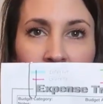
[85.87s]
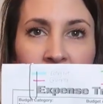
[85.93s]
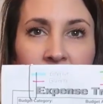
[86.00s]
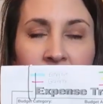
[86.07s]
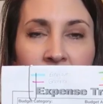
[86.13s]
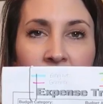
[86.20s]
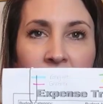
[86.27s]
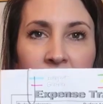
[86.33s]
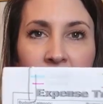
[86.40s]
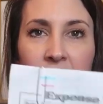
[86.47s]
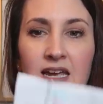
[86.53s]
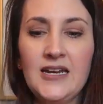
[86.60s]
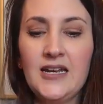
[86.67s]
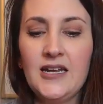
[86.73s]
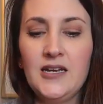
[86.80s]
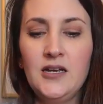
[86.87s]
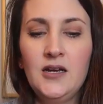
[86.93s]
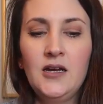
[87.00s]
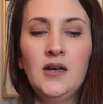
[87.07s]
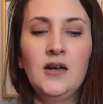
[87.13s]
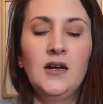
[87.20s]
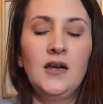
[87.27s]
and I highlighted
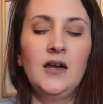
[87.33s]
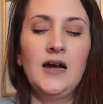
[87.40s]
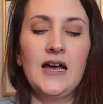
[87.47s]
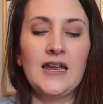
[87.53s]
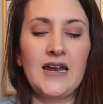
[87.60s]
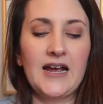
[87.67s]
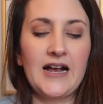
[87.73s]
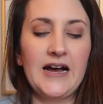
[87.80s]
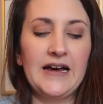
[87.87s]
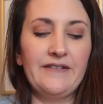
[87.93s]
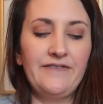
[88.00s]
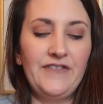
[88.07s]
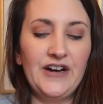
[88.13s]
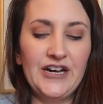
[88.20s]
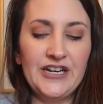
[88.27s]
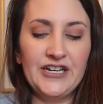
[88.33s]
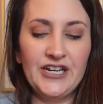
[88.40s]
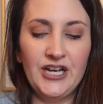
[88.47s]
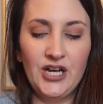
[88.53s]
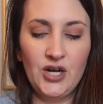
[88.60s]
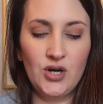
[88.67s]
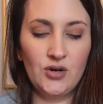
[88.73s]
and I got fun
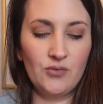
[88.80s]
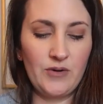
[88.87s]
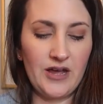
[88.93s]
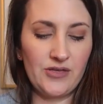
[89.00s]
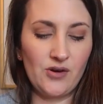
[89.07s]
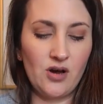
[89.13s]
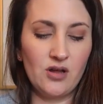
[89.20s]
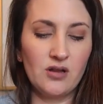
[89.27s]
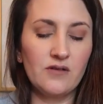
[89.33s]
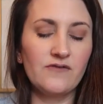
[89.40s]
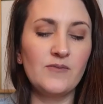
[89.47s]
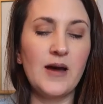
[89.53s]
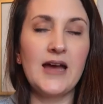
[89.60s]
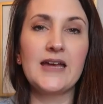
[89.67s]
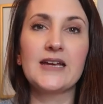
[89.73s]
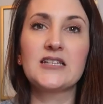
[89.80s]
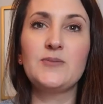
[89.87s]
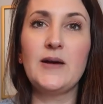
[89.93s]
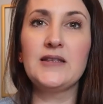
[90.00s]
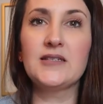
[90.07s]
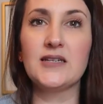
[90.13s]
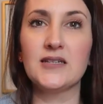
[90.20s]
with all of my
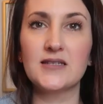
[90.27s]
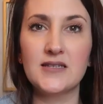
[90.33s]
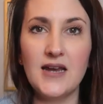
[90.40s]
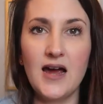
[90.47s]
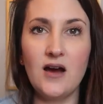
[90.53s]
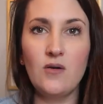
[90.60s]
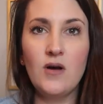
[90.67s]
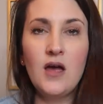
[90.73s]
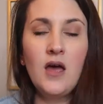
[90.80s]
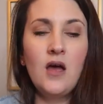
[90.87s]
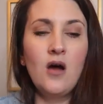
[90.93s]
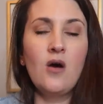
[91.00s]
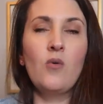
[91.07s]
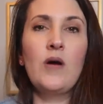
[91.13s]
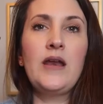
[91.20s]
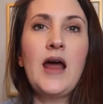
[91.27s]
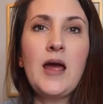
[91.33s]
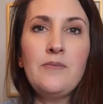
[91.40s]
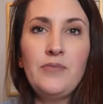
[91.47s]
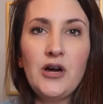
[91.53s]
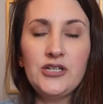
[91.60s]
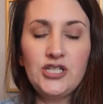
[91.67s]
expenses. Now, when
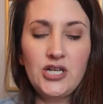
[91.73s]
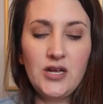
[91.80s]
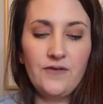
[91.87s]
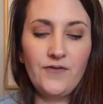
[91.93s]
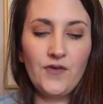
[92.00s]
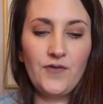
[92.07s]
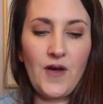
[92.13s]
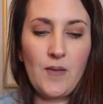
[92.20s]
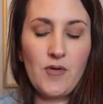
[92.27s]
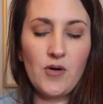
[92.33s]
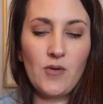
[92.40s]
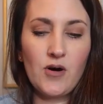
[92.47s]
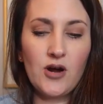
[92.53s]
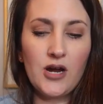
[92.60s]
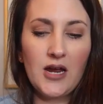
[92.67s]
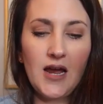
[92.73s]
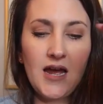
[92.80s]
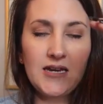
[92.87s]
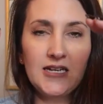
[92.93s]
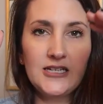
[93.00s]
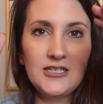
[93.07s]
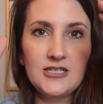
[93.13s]
I'm budgeting for February, I
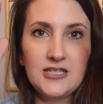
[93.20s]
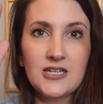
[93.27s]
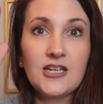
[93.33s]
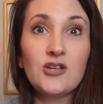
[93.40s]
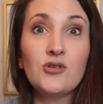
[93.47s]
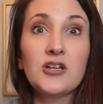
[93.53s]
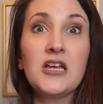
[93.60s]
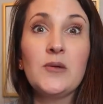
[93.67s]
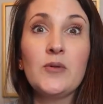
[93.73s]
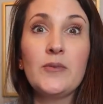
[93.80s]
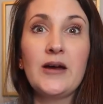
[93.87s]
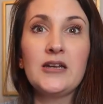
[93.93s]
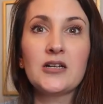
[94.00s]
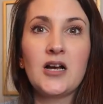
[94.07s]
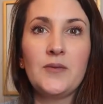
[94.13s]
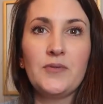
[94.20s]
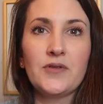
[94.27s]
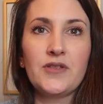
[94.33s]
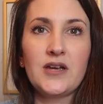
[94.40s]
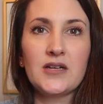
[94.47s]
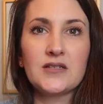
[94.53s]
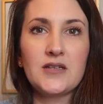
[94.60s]
need you to keep in mind a couple
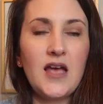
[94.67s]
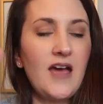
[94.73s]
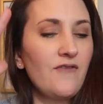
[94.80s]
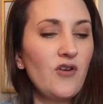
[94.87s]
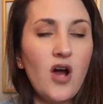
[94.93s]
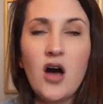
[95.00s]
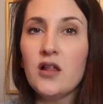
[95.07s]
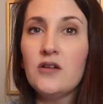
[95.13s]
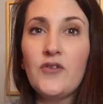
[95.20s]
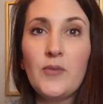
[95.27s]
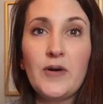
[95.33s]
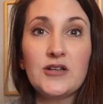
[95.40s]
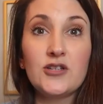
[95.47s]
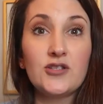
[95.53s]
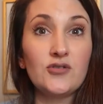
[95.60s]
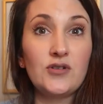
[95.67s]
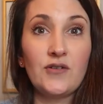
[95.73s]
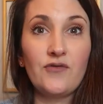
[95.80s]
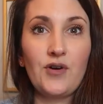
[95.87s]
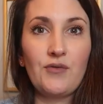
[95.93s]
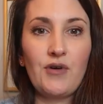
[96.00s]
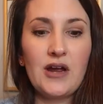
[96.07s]
things. All of our budgets are
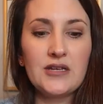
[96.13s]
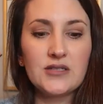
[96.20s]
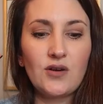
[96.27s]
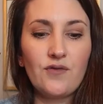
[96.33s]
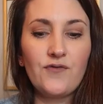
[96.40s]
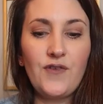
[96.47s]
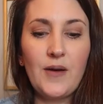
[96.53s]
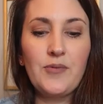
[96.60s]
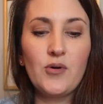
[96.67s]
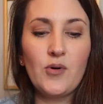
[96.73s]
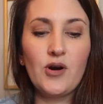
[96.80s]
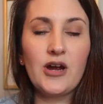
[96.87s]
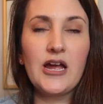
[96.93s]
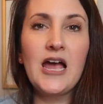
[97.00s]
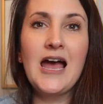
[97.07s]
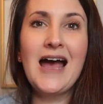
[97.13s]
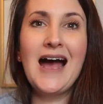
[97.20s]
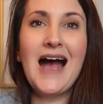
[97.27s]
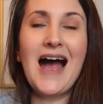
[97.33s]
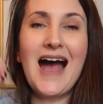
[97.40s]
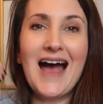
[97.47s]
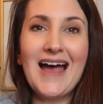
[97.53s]
different, right? So February,
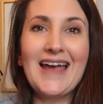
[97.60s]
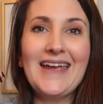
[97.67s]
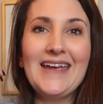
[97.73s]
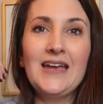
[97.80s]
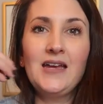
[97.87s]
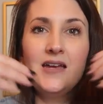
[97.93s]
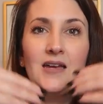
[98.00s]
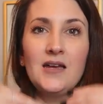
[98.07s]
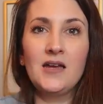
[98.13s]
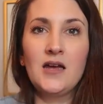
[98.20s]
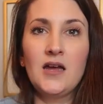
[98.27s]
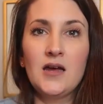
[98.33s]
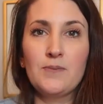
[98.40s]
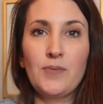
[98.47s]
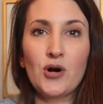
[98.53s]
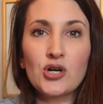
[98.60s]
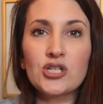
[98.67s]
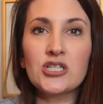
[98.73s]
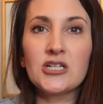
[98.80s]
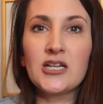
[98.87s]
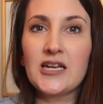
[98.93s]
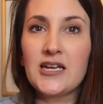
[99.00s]
I
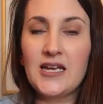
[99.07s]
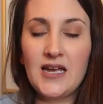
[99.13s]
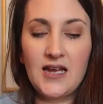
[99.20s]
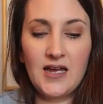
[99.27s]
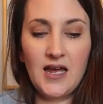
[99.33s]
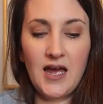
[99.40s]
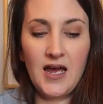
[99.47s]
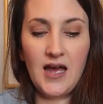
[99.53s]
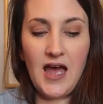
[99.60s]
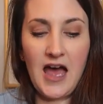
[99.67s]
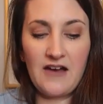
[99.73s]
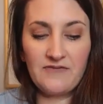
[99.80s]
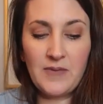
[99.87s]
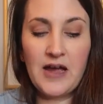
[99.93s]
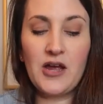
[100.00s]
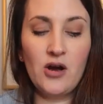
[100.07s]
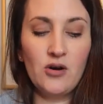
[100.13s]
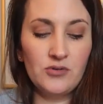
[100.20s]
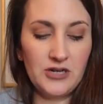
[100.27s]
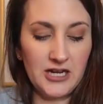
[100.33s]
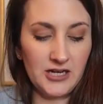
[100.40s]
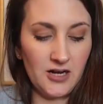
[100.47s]
personally have my
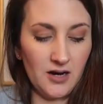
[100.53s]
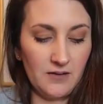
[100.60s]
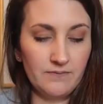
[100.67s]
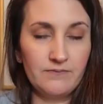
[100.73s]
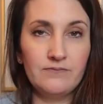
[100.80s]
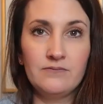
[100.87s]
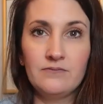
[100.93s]
own income